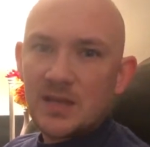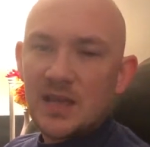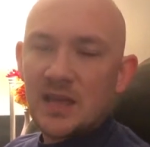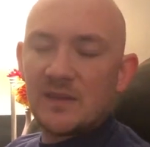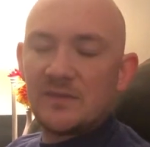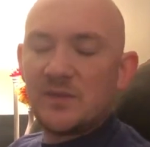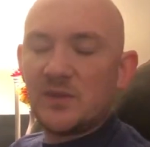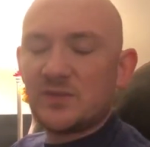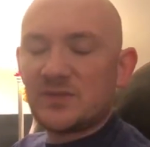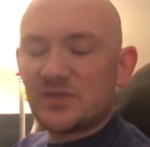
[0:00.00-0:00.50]

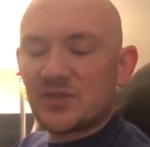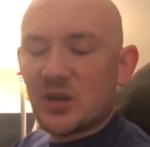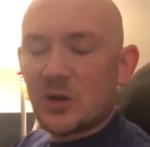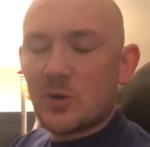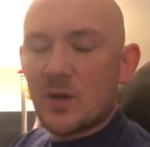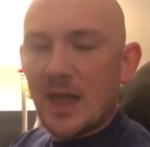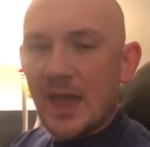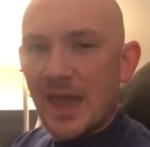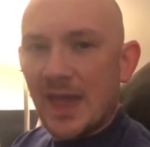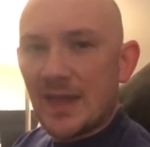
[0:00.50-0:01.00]
If you
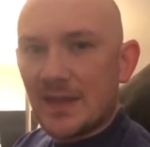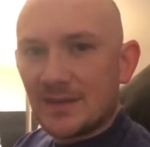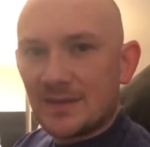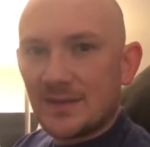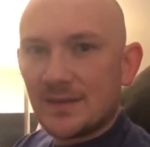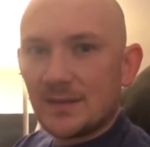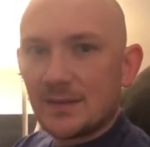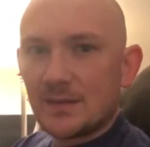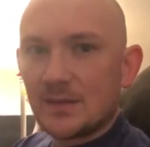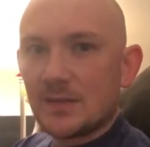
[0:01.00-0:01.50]
sow
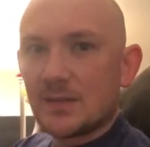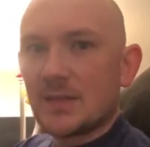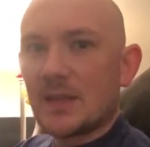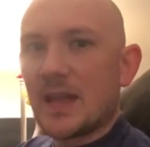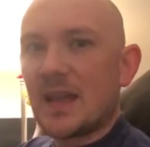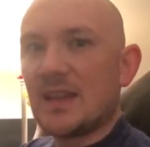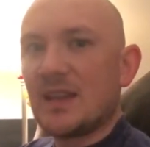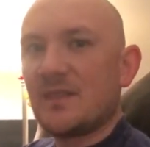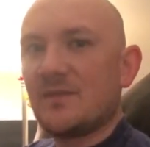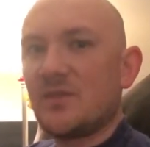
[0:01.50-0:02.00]
hate
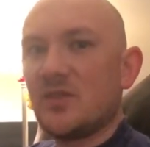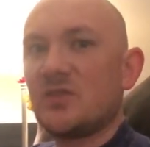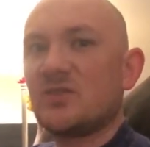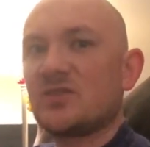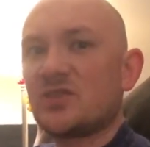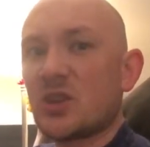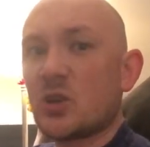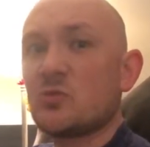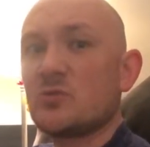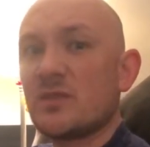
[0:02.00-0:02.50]
and if you
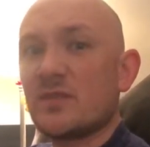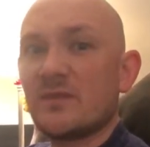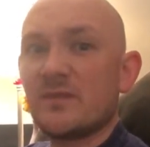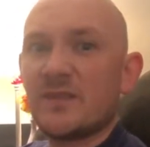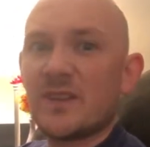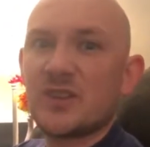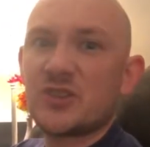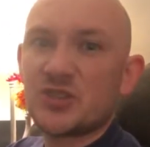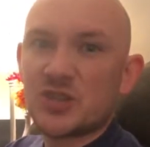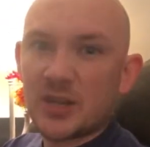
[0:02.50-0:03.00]
sow
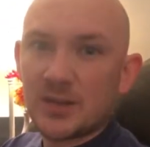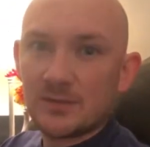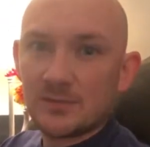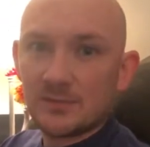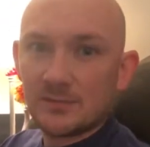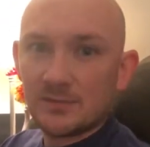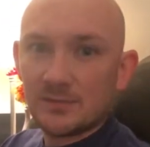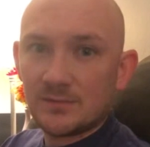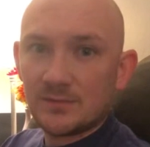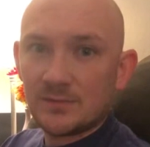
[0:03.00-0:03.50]
division,
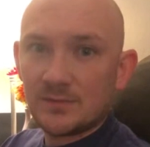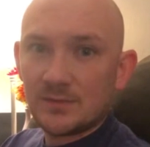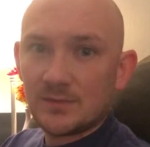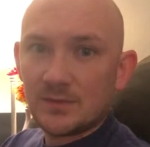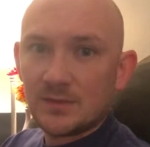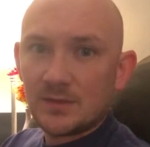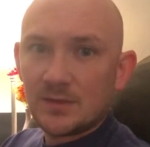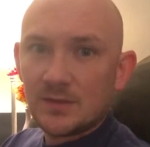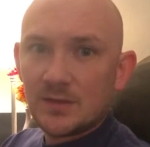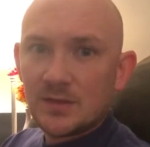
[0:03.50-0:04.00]

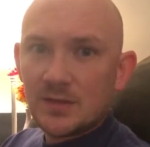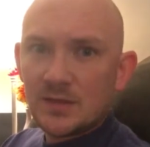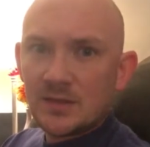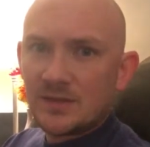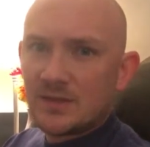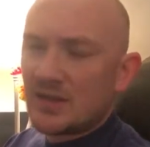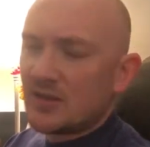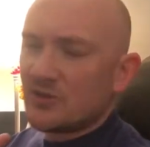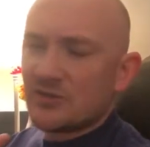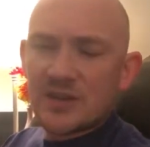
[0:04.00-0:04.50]

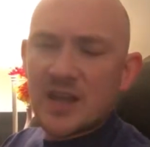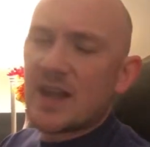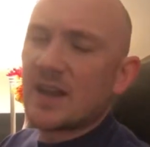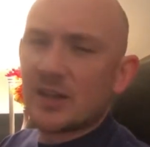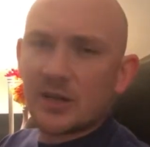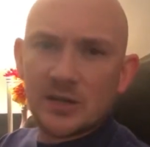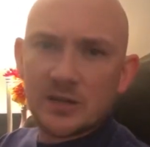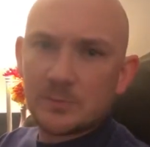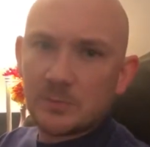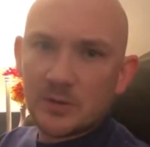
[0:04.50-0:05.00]
then you're not
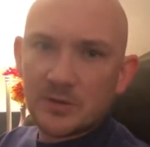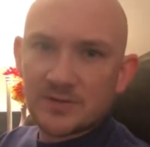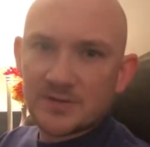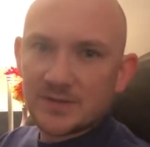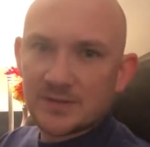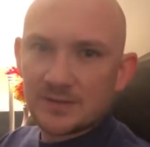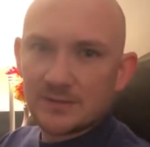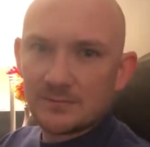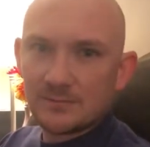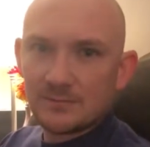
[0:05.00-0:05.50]
a good
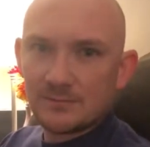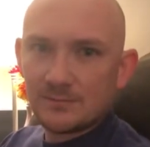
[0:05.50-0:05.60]
person.